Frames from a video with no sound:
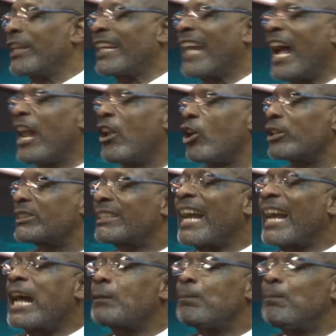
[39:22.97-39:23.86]
cannot
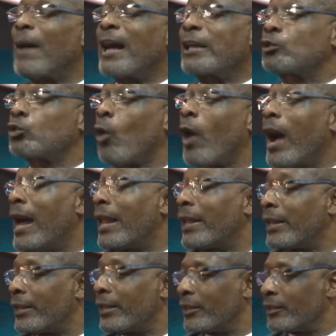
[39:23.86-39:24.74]
count past one.
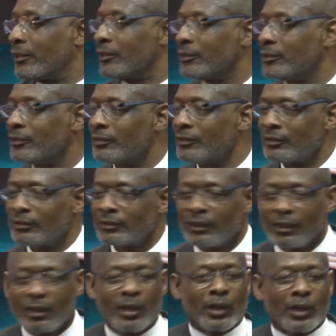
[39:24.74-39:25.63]

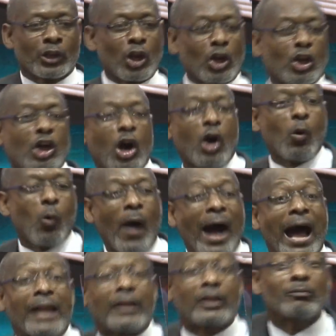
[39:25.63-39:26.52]
You go
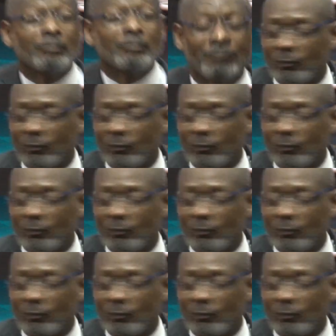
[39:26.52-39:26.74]
one,